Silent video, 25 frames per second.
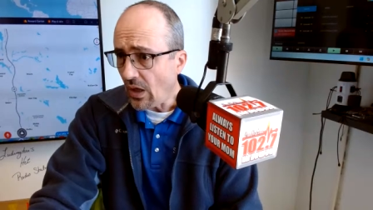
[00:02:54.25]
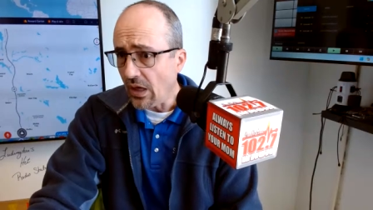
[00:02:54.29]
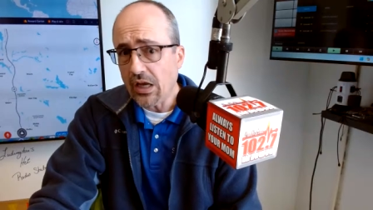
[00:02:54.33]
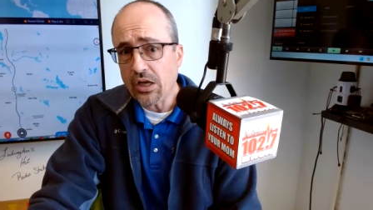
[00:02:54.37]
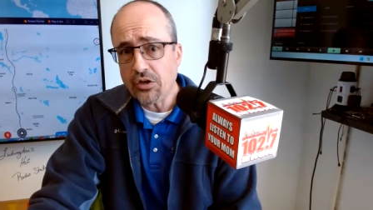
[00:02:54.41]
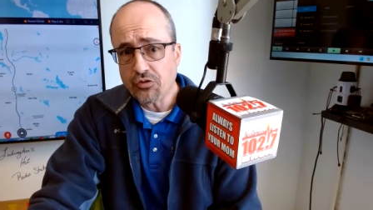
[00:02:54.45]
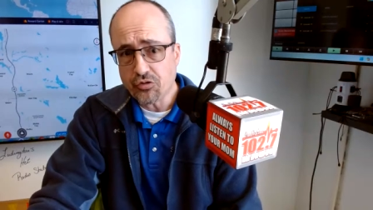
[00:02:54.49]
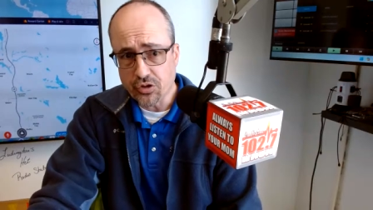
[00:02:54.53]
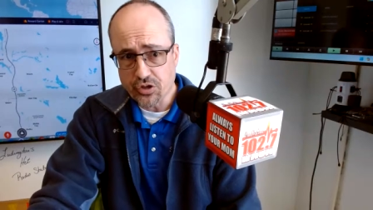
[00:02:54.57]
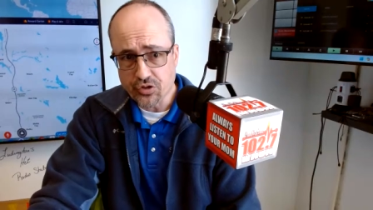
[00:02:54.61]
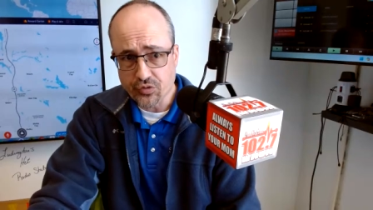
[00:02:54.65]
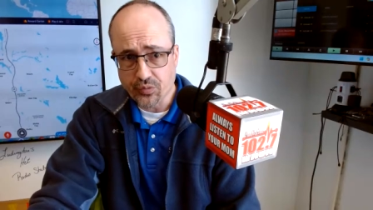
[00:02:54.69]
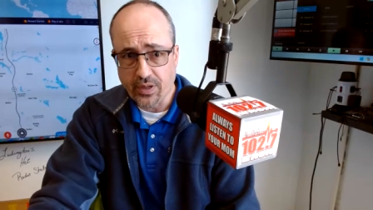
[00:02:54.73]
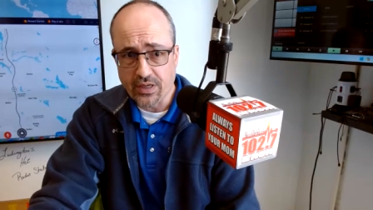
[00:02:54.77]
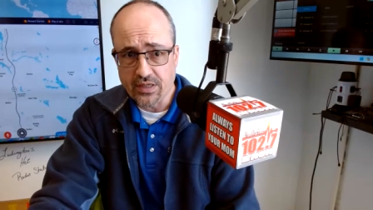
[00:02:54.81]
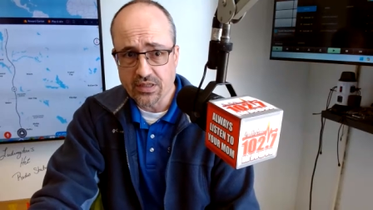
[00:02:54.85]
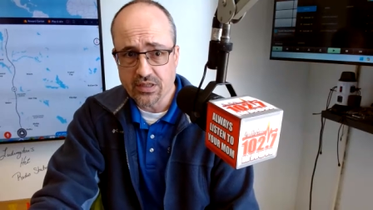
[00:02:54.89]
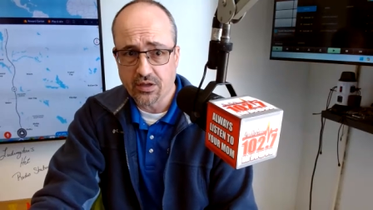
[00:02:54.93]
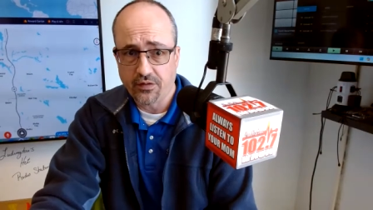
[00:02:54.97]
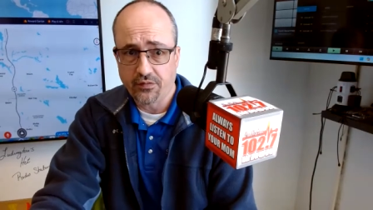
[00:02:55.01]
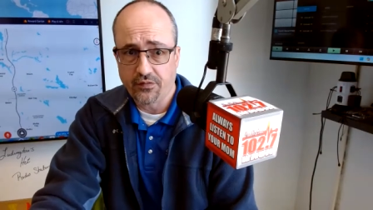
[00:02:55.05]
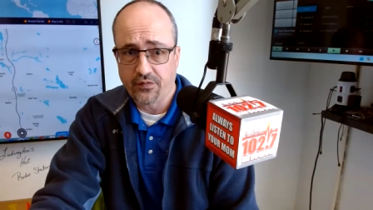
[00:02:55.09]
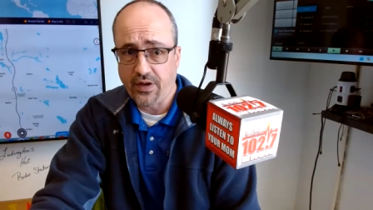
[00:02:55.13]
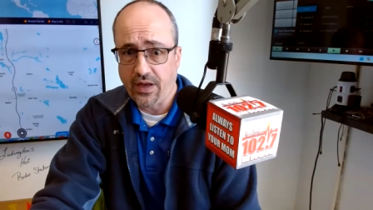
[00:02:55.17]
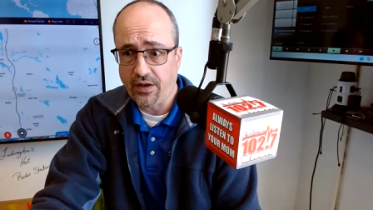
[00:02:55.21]
Interest
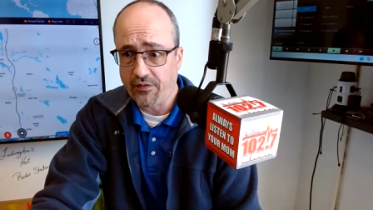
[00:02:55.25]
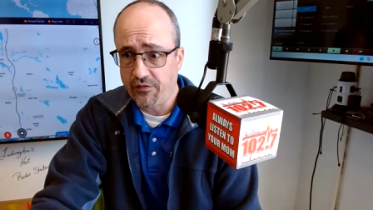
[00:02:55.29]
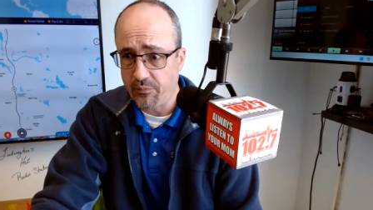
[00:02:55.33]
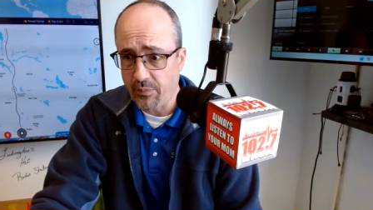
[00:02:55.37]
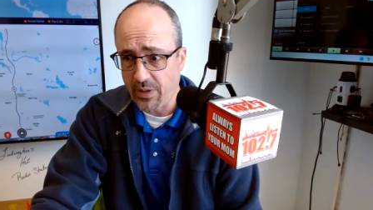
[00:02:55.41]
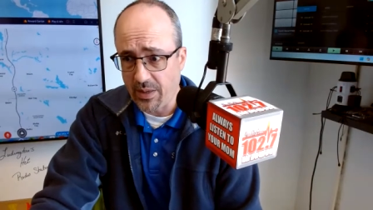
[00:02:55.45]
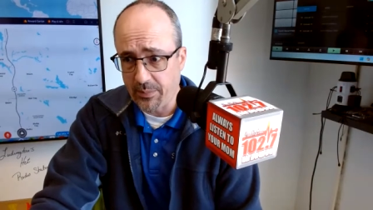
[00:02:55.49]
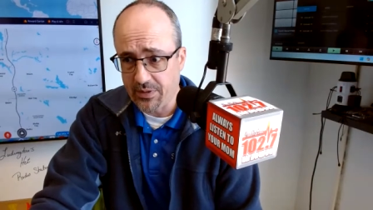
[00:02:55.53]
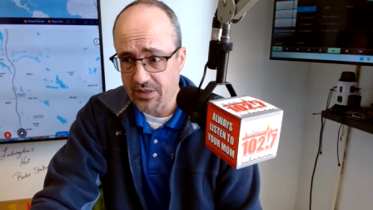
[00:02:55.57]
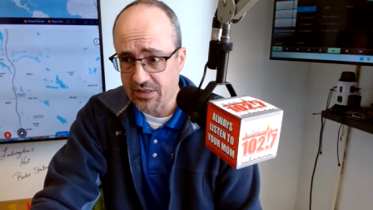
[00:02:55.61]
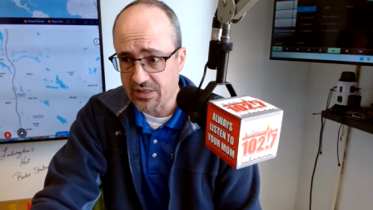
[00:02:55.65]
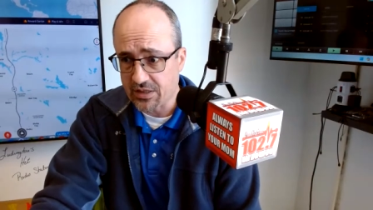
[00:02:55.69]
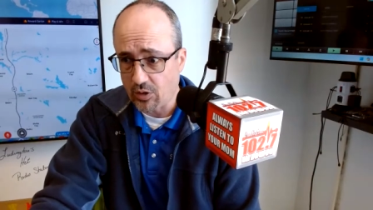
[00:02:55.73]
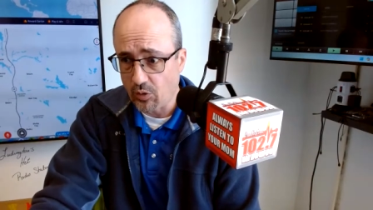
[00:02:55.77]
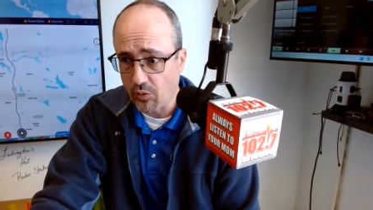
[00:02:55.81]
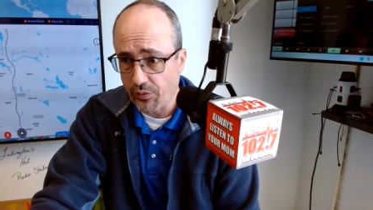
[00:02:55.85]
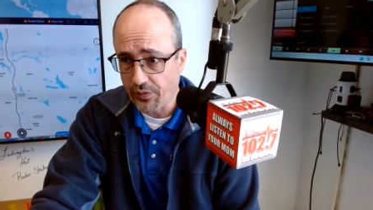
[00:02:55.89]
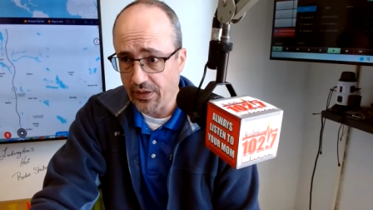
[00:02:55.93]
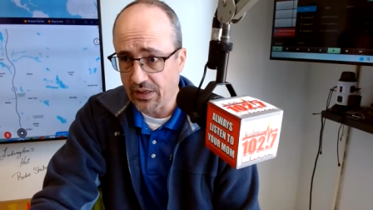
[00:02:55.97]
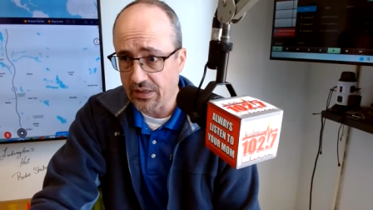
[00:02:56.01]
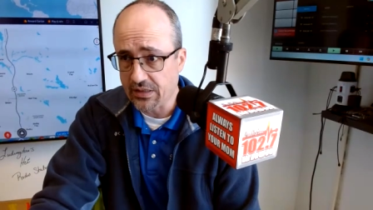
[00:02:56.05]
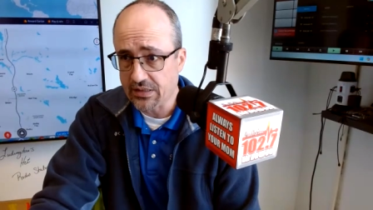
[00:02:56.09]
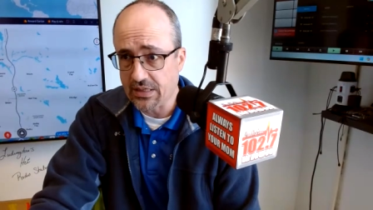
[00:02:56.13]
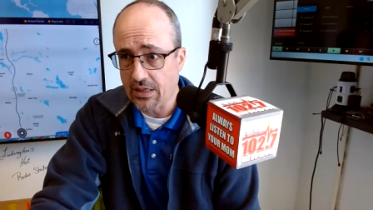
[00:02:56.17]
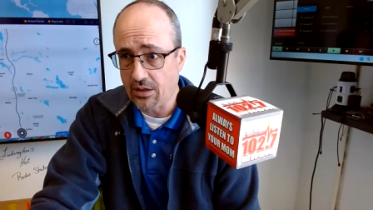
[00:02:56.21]
rates have maybe slowed
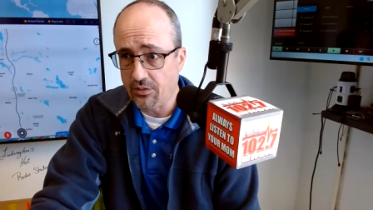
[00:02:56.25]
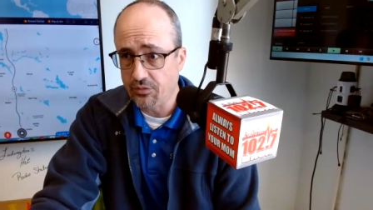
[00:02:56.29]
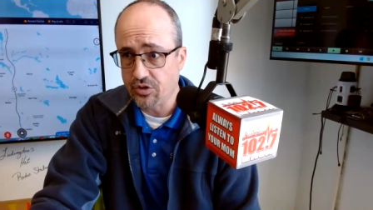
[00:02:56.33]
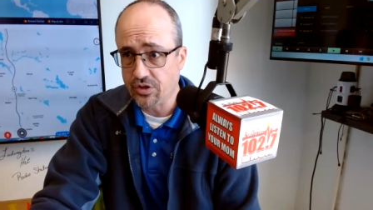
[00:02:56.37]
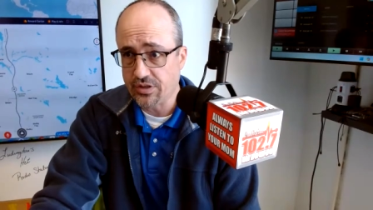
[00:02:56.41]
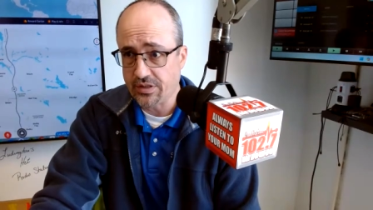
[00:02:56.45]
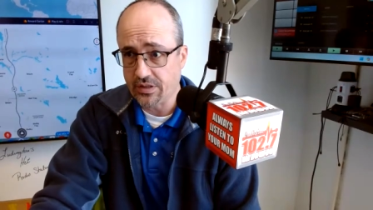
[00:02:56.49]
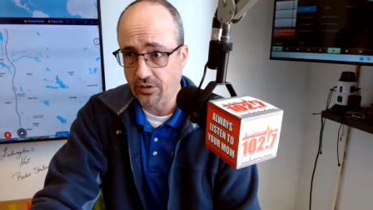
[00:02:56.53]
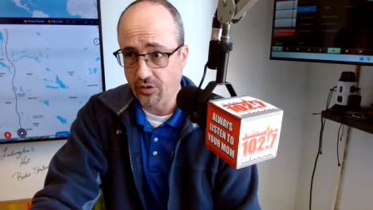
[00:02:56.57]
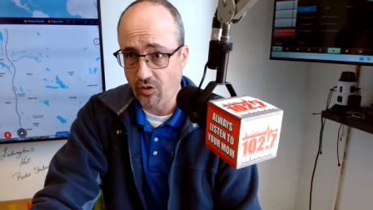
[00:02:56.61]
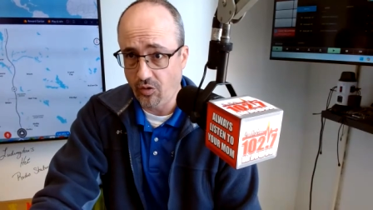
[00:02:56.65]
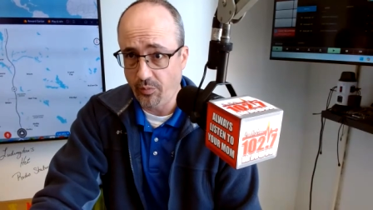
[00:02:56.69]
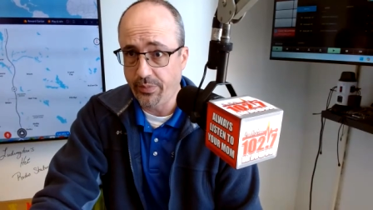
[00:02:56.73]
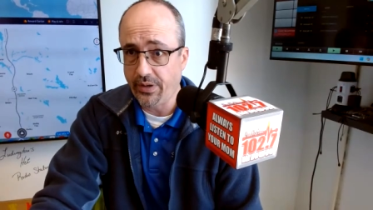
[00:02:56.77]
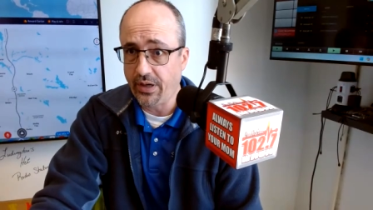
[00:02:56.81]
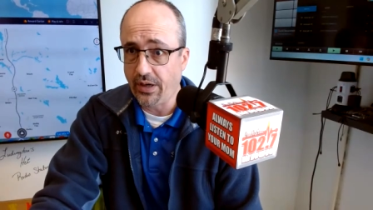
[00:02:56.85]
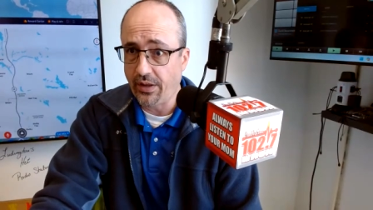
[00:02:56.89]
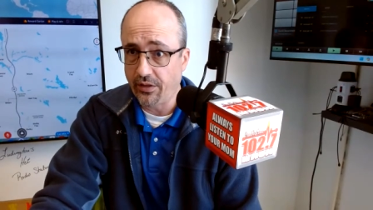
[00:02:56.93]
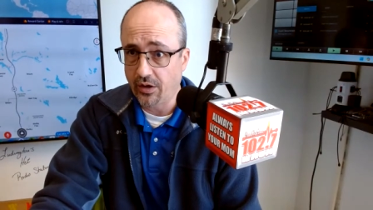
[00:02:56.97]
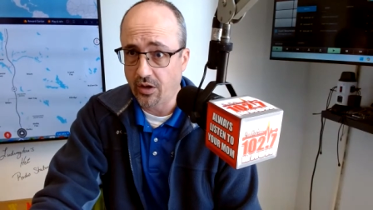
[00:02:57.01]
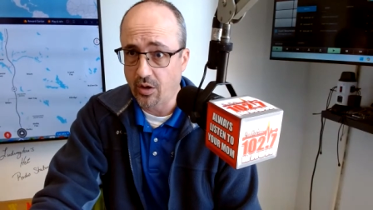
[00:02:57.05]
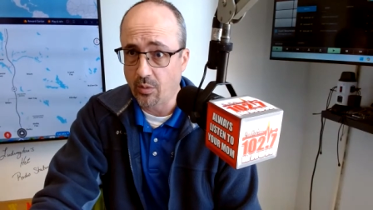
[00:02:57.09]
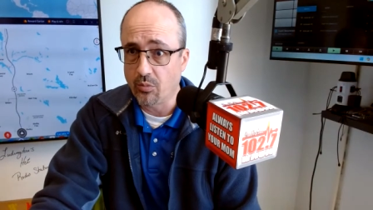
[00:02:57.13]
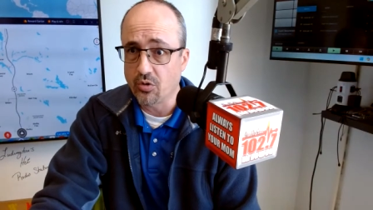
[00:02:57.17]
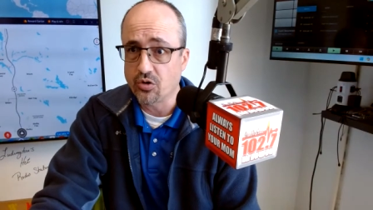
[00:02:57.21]
things down just a little bit
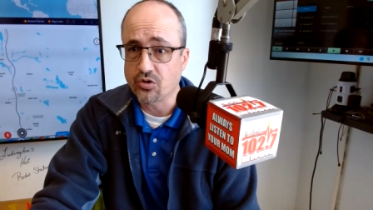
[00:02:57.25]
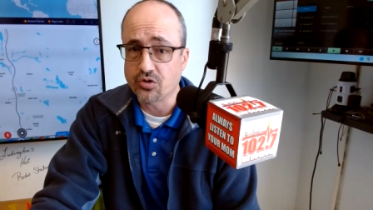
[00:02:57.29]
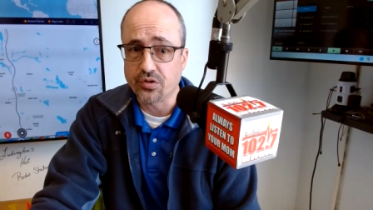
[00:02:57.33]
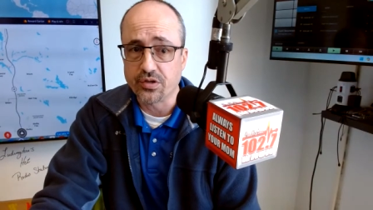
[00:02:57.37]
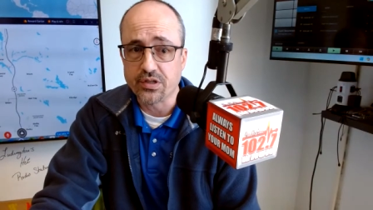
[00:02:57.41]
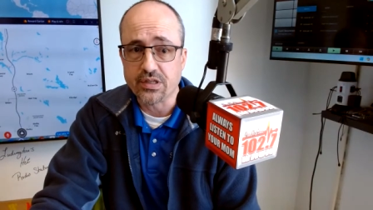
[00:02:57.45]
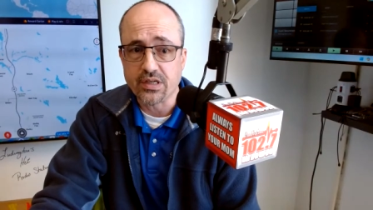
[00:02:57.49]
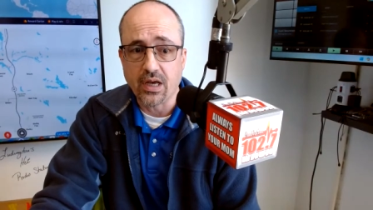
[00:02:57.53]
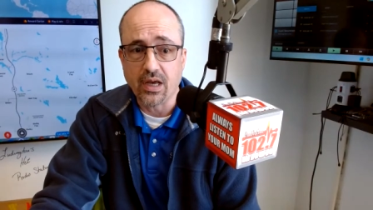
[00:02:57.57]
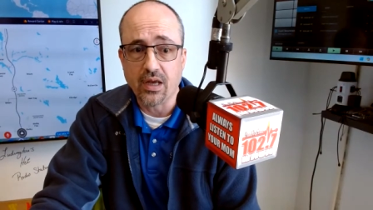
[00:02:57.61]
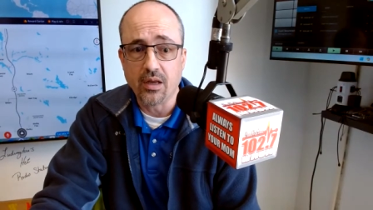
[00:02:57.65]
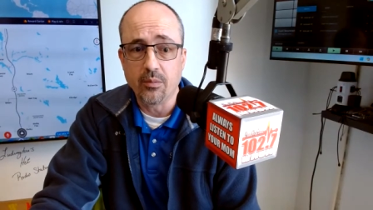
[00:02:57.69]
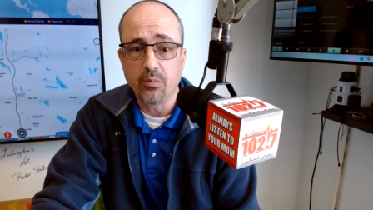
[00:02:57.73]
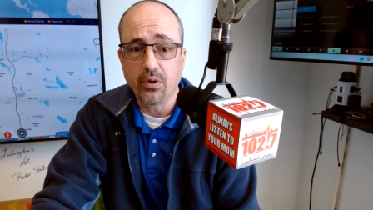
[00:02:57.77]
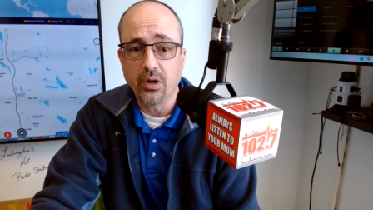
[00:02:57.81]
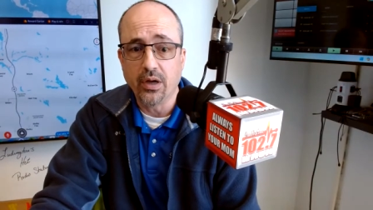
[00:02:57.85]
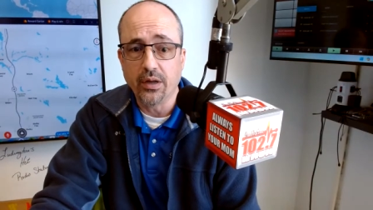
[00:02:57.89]
on the commercial side,